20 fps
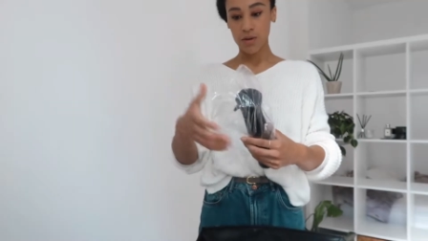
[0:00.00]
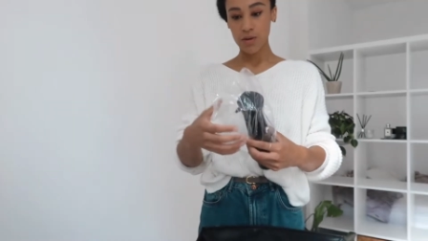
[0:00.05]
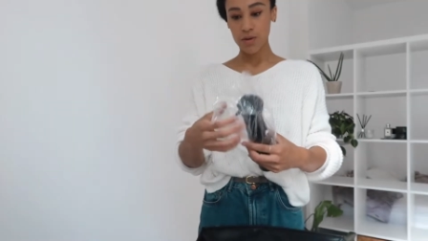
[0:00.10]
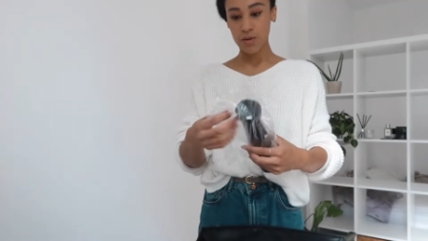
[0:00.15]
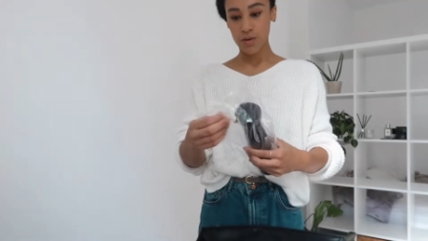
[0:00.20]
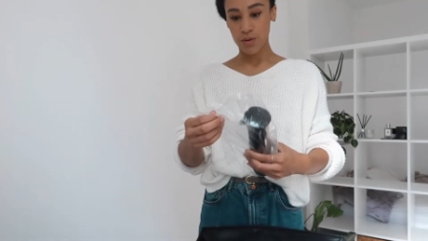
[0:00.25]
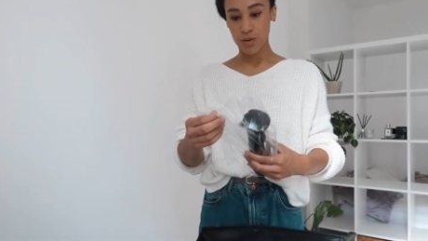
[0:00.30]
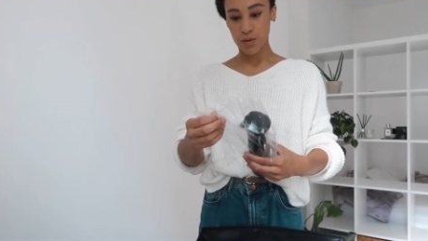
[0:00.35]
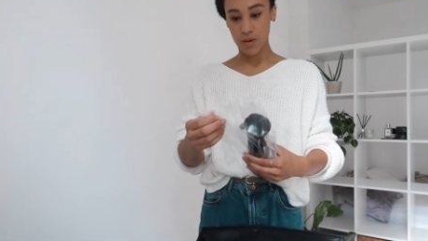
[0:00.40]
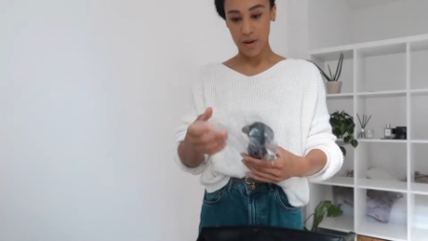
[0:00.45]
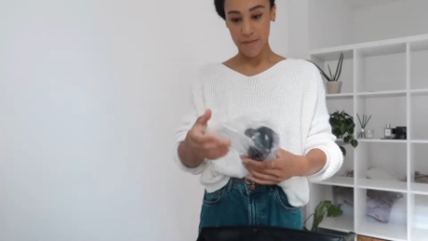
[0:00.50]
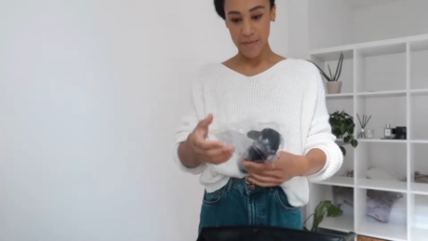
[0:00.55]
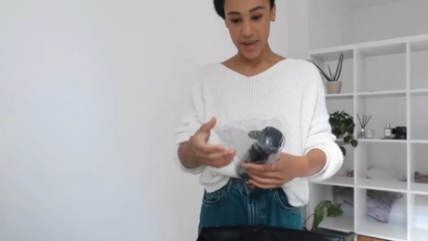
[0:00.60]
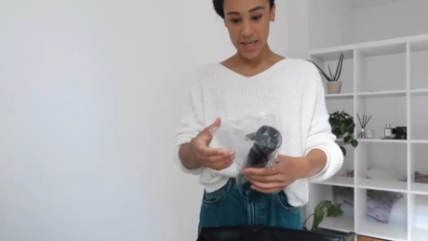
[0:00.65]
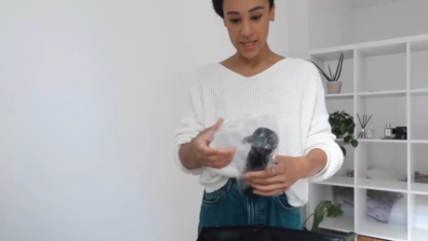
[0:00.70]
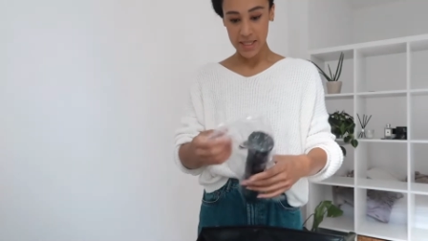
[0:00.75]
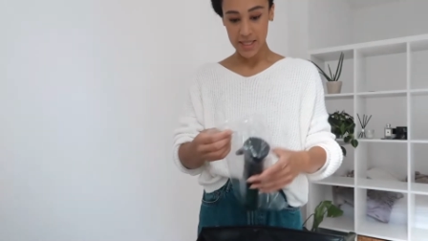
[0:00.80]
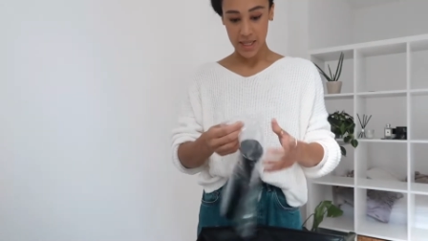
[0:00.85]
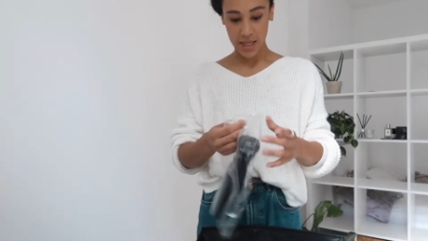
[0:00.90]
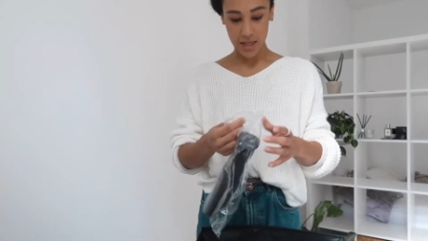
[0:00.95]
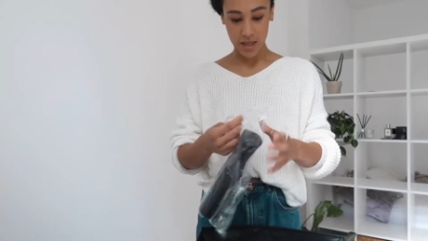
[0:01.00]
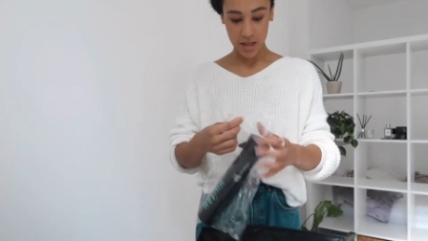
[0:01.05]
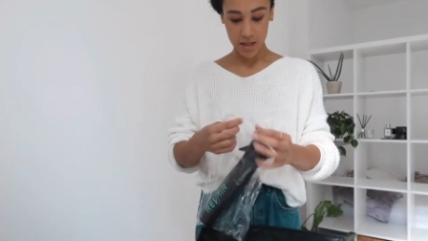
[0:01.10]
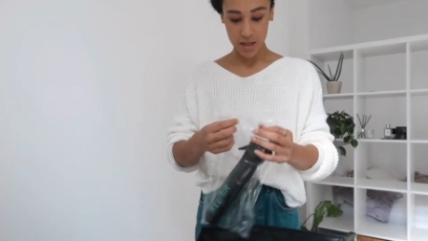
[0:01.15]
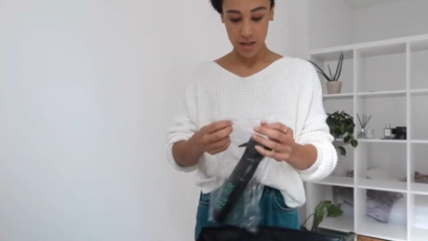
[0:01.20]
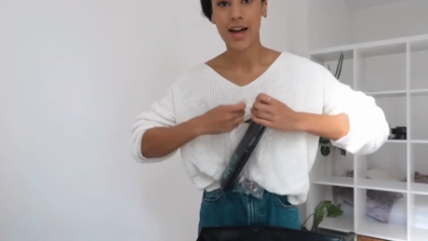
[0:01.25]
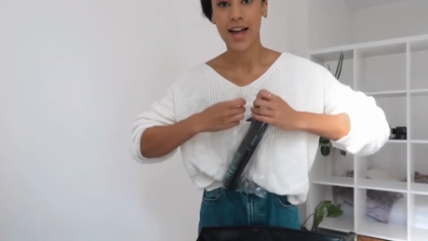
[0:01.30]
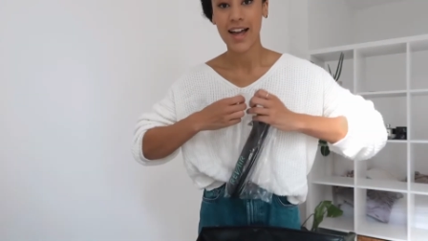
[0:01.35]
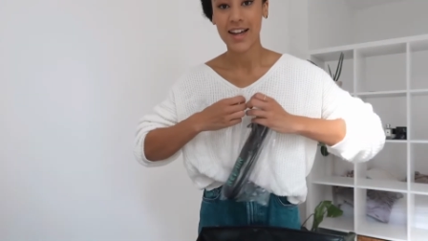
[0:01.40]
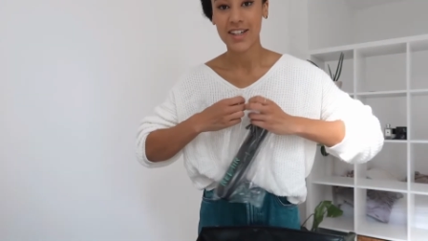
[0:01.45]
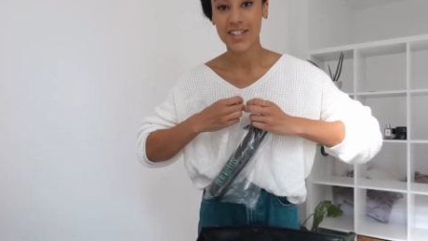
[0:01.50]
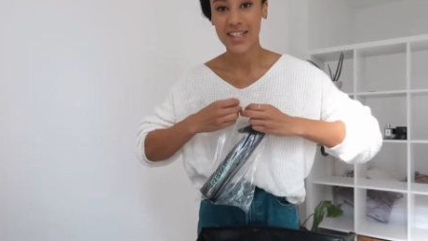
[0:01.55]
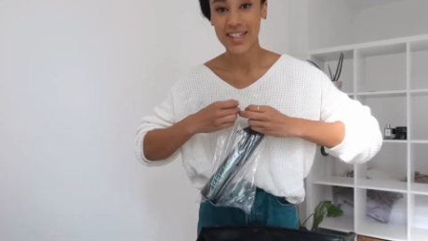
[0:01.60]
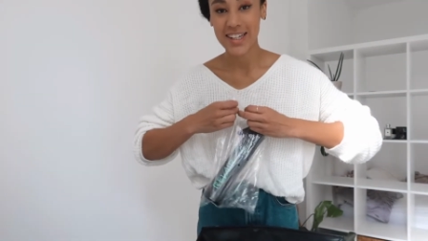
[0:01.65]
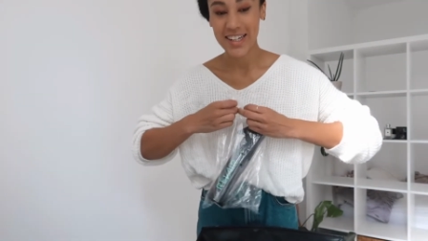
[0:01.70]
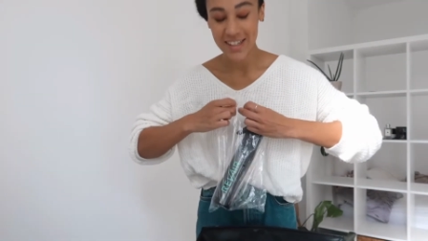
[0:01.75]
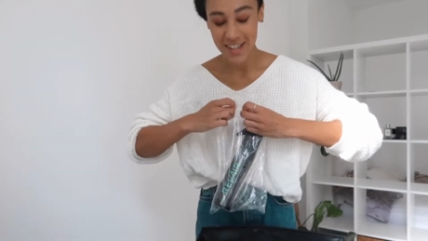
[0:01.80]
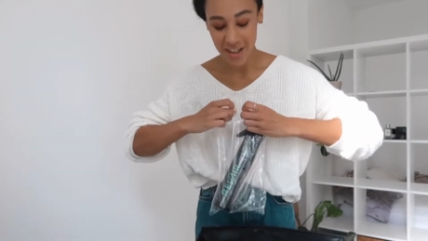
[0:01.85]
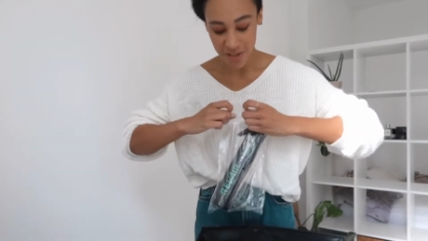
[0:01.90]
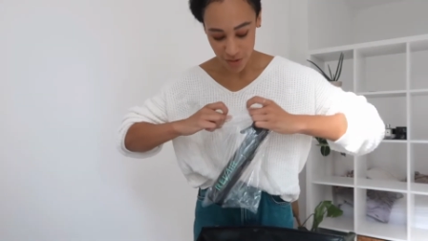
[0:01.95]
Ooh, amazing. I actually
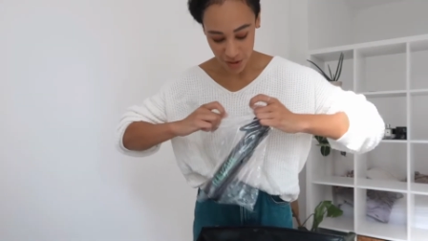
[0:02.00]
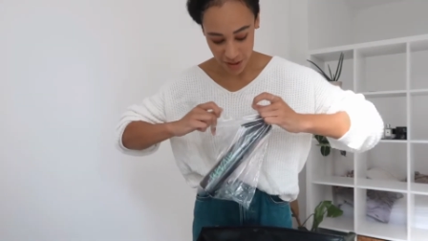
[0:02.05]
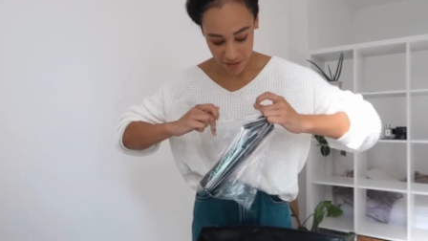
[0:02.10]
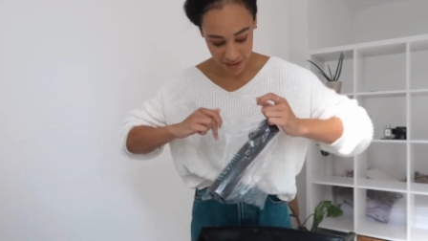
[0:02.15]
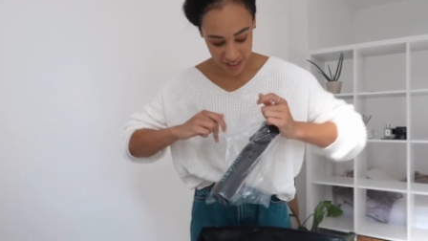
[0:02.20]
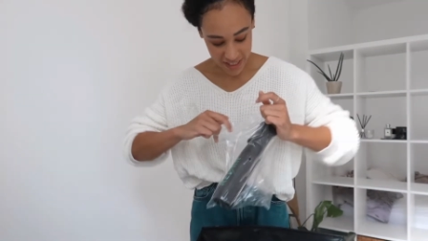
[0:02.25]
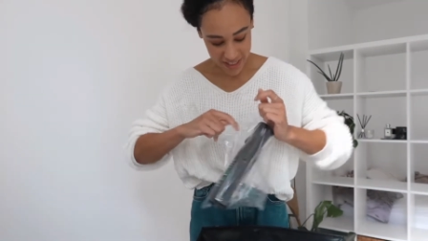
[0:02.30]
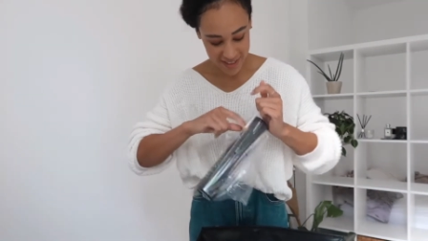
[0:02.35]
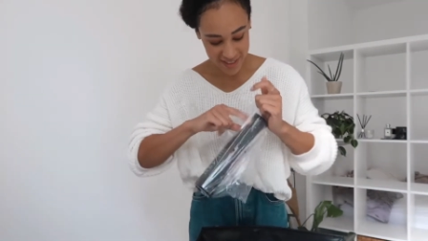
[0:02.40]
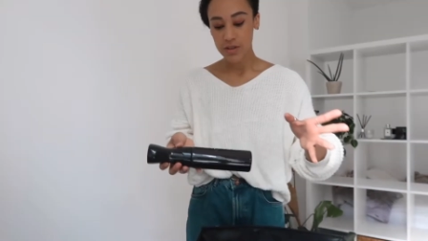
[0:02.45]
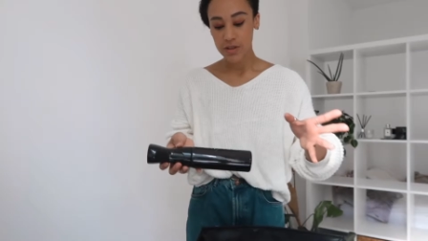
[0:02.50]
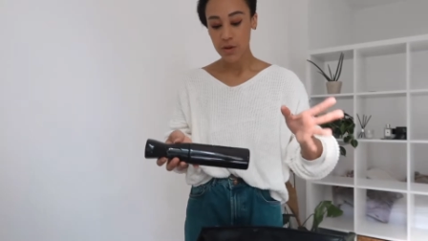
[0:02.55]
need another one of these.